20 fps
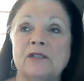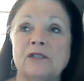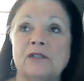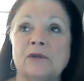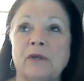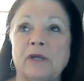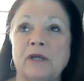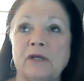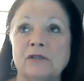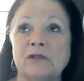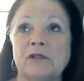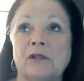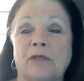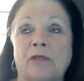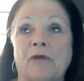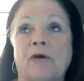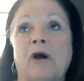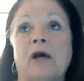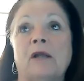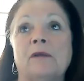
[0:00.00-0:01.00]
So here's the
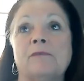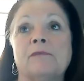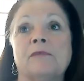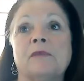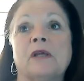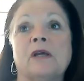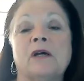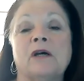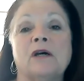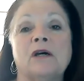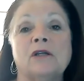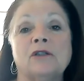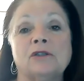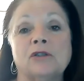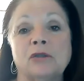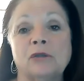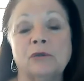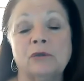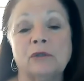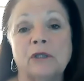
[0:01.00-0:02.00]
thought: a
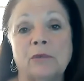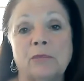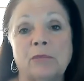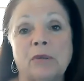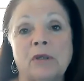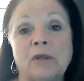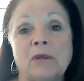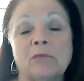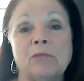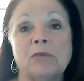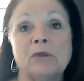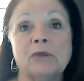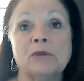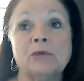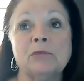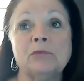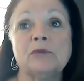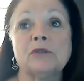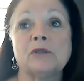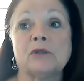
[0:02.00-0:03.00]
tulip
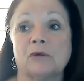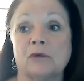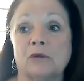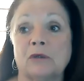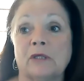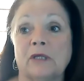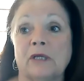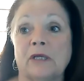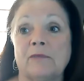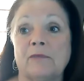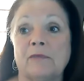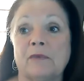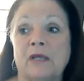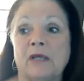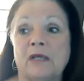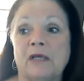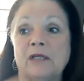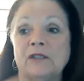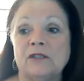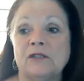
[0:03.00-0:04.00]
blooms early.
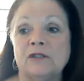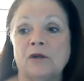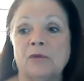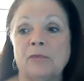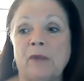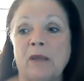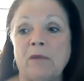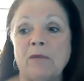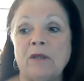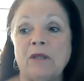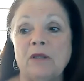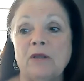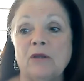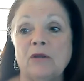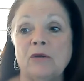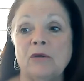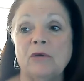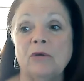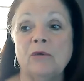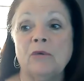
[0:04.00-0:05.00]
So maybe
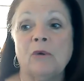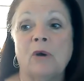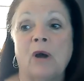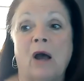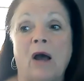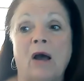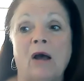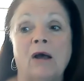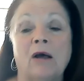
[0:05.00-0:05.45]
you,